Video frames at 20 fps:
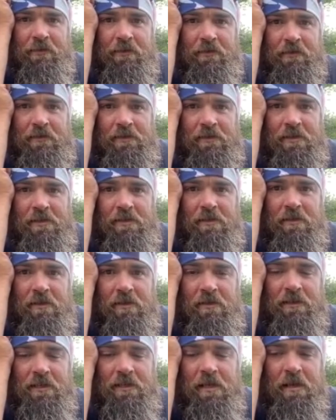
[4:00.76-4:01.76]
for such a
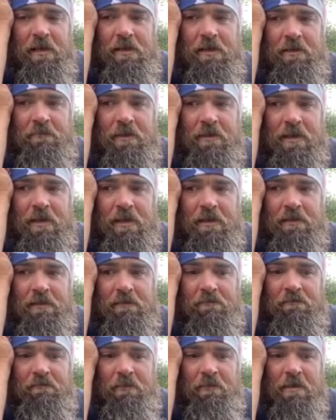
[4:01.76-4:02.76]
long time that
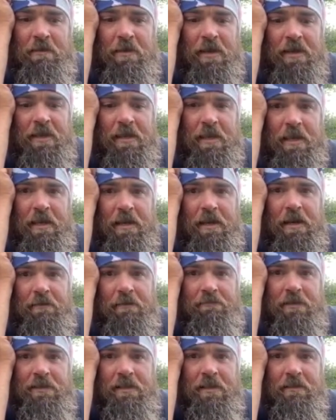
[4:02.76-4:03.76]
maybe I can get it
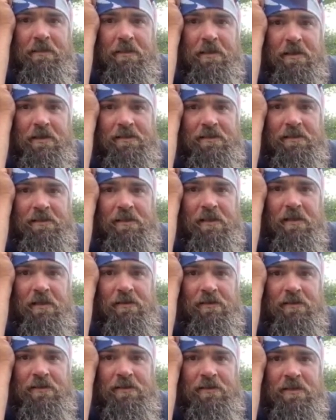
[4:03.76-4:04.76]
up to
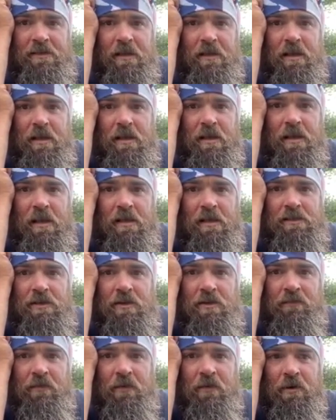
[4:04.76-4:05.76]
$10,000. And
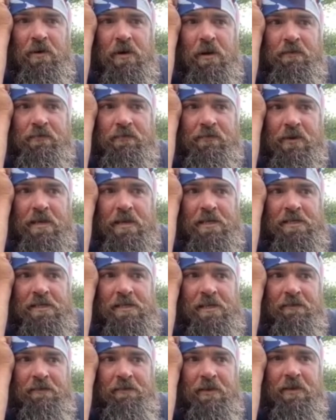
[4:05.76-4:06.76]
so far I've
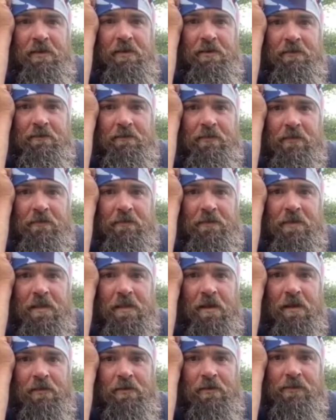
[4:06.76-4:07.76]
raised
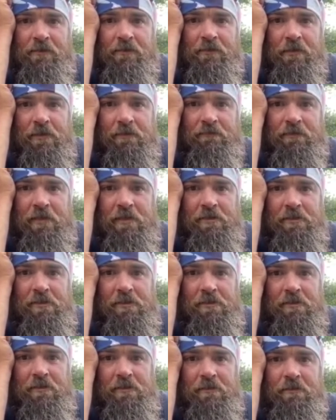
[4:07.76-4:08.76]
$750 for
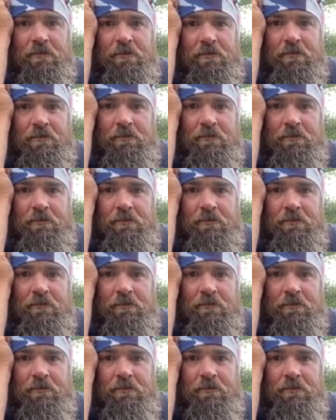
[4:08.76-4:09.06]
Adventure Crew.